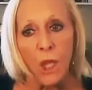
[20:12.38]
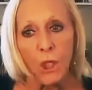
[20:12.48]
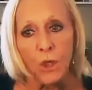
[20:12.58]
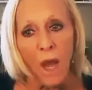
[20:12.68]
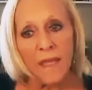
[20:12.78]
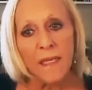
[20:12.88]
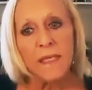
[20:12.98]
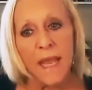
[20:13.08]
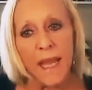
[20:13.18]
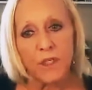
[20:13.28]
you know, I
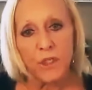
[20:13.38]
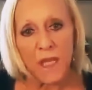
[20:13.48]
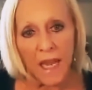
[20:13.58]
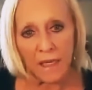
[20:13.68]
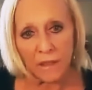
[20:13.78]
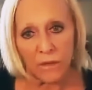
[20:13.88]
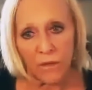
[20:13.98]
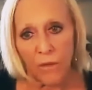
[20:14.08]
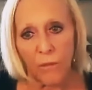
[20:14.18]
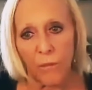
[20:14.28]
need to educate
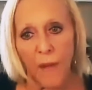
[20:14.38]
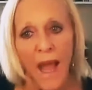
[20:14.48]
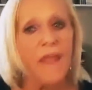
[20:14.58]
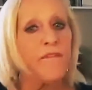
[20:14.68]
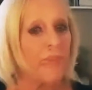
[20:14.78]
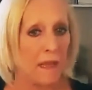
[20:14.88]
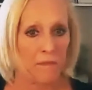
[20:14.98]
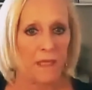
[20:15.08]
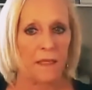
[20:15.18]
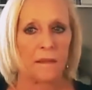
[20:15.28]
my
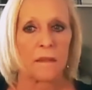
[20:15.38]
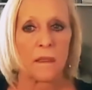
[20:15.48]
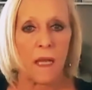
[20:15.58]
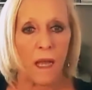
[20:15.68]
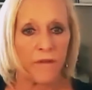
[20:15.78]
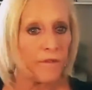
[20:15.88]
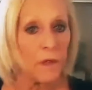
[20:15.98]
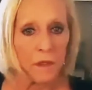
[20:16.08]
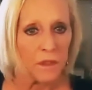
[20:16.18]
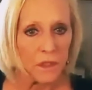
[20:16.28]
family mm-hmm.
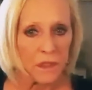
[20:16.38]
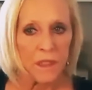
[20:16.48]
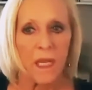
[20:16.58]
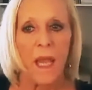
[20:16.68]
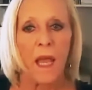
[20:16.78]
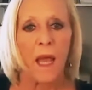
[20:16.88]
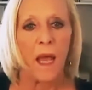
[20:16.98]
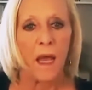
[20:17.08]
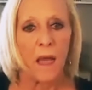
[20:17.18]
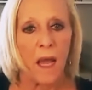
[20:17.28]
first
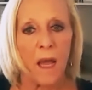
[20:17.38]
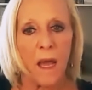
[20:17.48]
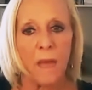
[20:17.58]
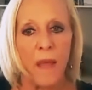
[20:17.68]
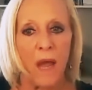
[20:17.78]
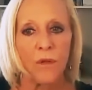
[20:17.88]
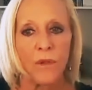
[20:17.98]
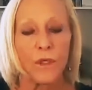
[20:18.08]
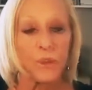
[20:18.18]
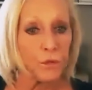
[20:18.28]
uh, uh,
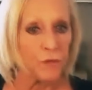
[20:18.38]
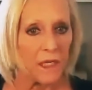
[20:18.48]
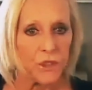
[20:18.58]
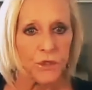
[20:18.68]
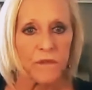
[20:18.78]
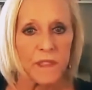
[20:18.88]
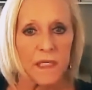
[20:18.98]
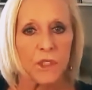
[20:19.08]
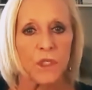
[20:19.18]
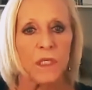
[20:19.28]
about the true nature of
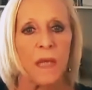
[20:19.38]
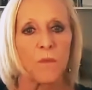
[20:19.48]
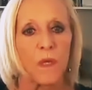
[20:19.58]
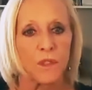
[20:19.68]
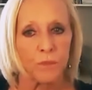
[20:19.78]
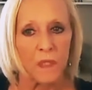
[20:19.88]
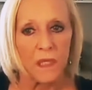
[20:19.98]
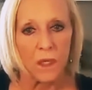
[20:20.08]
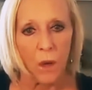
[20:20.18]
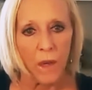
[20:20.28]
addiction and what's
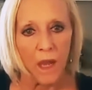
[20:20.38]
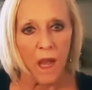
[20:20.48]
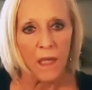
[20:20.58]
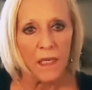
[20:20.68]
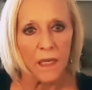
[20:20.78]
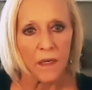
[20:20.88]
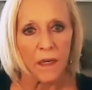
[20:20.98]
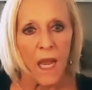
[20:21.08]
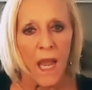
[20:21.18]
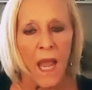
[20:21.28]
really going on
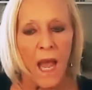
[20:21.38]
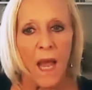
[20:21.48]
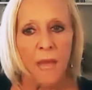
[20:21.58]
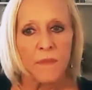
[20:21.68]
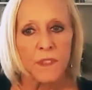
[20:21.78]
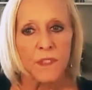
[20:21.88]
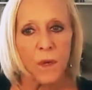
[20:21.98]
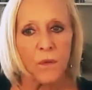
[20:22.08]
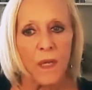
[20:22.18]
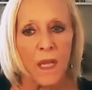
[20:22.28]
here. Um,
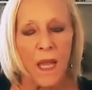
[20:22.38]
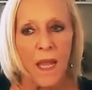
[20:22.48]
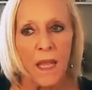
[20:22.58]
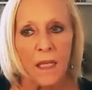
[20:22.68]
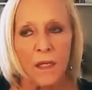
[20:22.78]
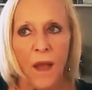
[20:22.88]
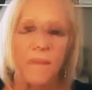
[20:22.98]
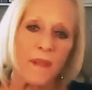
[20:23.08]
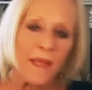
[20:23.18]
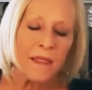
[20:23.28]
so, you
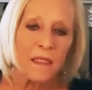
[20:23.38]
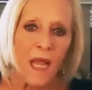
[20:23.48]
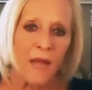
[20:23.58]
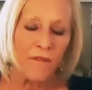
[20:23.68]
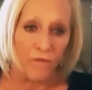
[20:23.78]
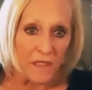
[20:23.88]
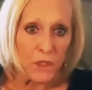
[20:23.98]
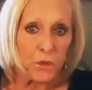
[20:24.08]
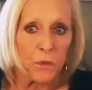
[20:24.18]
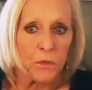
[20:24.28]
know, that kind of a
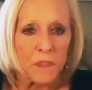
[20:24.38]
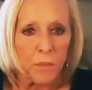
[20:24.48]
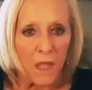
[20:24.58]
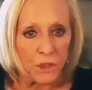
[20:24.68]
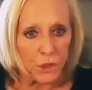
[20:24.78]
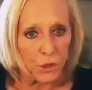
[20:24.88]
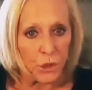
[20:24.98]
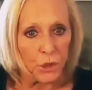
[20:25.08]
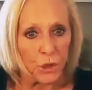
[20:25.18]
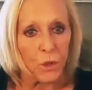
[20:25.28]
visceral response
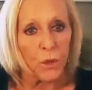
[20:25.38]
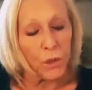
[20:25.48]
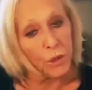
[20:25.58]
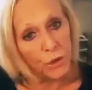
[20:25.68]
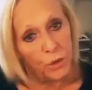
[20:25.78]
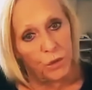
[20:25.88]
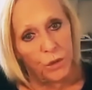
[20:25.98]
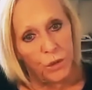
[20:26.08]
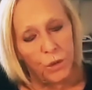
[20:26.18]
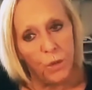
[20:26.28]
to your your
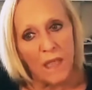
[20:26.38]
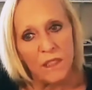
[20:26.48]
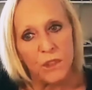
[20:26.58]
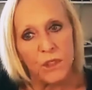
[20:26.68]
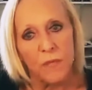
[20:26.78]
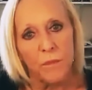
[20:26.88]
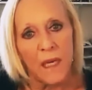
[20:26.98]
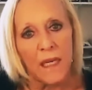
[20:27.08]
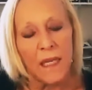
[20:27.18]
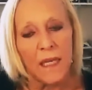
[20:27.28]
your question,
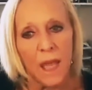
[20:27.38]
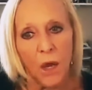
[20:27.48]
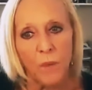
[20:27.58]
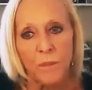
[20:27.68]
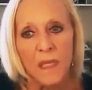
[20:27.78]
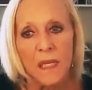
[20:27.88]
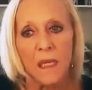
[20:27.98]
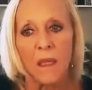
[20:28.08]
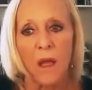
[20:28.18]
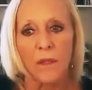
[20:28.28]
but it helped me
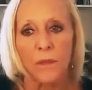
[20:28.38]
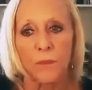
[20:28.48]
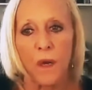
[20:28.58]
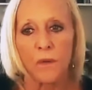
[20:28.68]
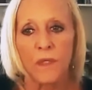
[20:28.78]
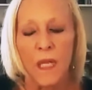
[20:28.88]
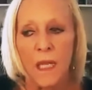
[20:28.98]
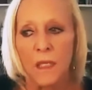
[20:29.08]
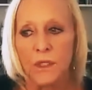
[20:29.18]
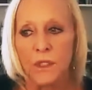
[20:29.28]
along the road
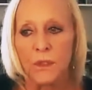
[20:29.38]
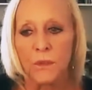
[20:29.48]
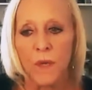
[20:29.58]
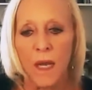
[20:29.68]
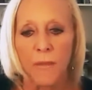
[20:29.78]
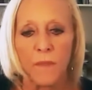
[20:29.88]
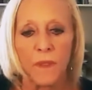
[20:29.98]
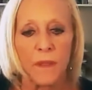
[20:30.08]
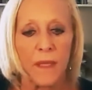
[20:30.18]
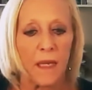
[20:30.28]
to um,
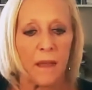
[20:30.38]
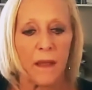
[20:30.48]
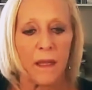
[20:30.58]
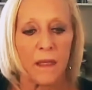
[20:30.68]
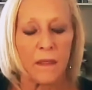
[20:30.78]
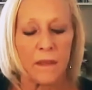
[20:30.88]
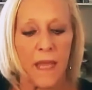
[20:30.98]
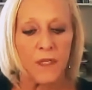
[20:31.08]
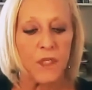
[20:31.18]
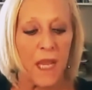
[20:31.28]
the,
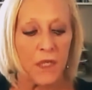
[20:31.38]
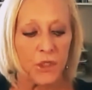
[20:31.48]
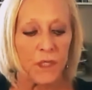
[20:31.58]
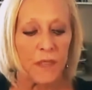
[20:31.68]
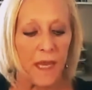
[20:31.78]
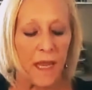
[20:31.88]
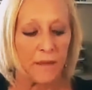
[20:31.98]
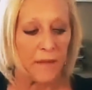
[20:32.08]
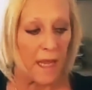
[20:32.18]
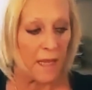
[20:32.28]
the education
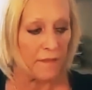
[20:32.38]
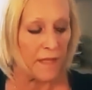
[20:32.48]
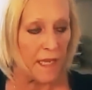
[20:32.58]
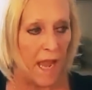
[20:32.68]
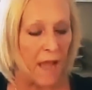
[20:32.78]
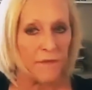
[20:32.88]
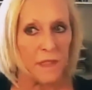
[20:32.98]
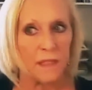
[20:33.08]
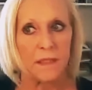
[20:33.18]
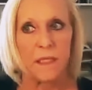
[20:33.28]
and, and the
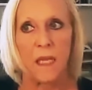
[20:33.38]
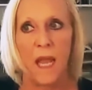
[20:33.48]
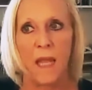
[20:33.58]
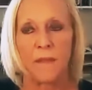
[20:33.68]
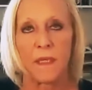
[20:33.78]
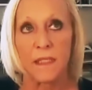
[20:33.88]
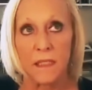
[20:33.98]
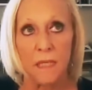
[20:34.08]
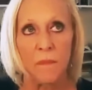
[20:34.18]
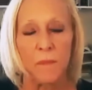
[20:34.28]
advocacy and the
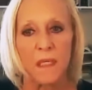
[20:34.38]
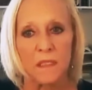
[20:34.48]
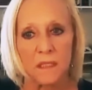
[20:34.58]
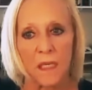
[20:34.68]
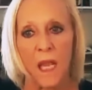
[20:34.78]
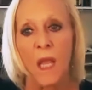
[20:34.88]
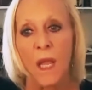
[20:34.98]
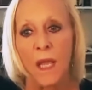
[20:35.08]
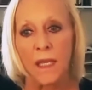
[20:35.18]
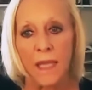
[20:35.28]
stigma busting
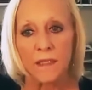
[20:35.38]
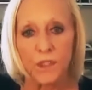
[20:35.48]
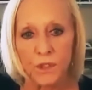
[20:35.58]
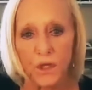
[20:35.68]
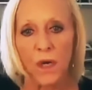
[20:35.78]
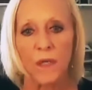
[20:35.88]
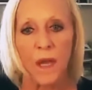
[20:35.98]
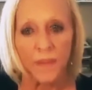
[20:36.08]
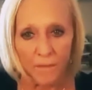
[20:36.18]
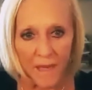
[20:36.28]
can start
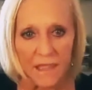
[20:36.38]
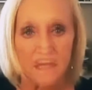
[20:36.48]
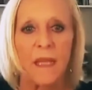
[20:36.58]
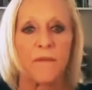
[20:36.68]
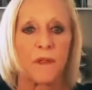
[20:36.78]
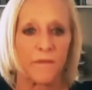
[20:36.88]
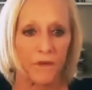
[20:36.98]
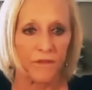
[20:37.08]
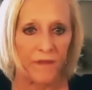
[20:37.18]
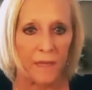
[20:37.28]
at the base level of
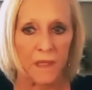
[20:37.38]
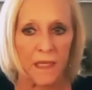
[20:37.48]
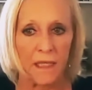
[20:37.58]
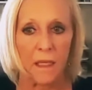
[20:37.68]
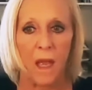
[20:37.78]
your family.